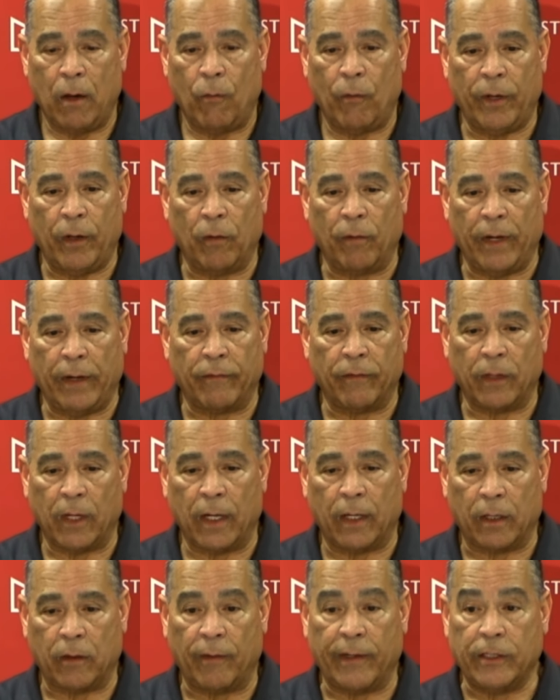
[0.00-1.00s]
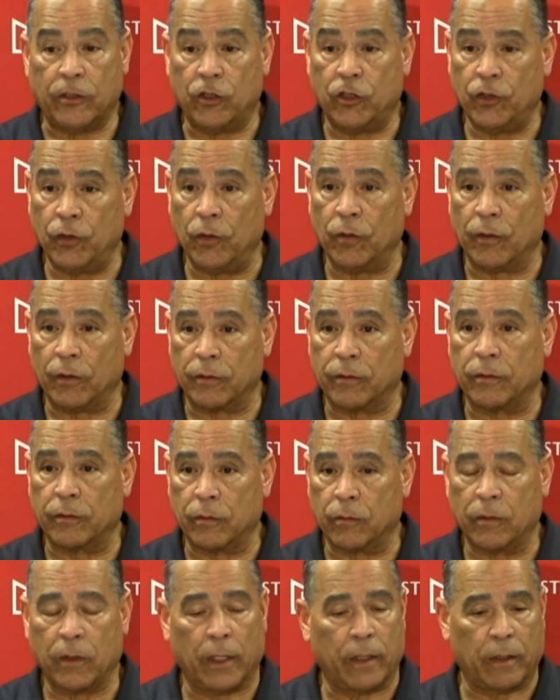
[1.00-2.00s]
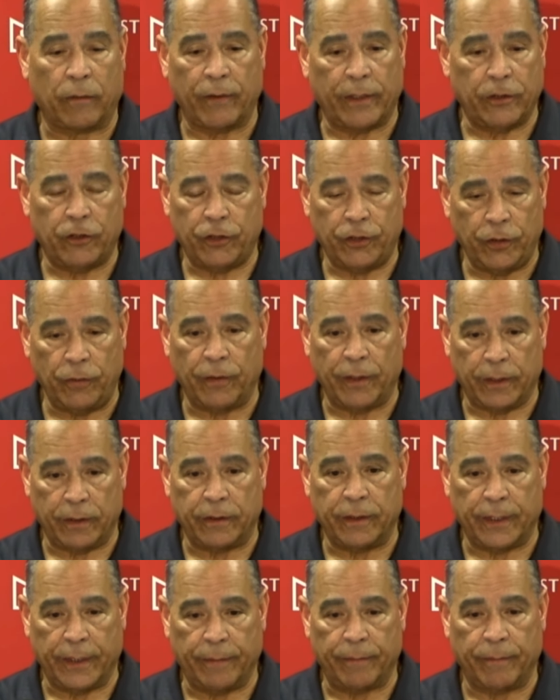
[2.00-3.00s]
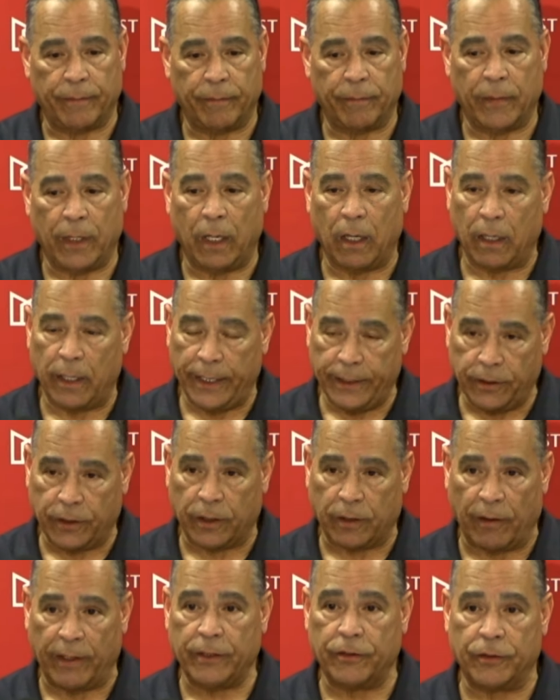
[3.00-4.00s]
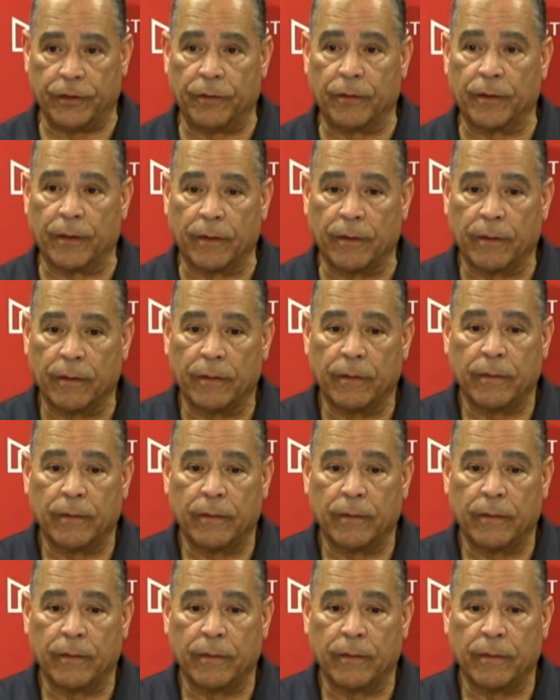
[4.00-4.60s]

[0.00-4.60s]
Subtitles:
We don't have a lot of great shooters. We're not a great shooting team. He's a great shooter.